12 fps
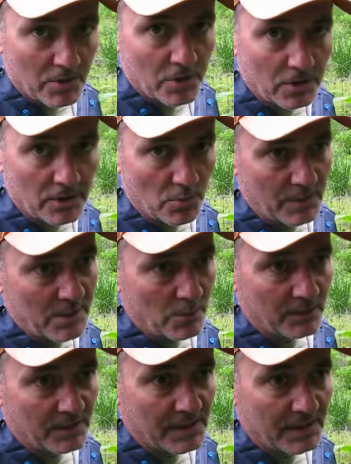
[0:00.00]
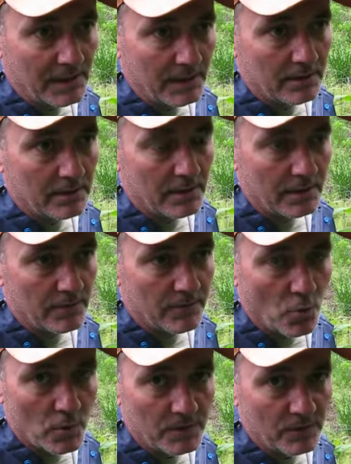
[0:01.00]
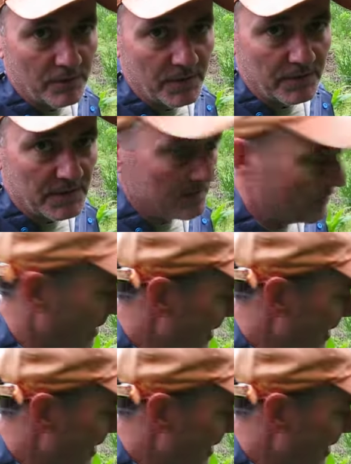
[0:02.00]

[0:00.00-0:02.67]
cooked it when he was a kid in the 40s and 50s.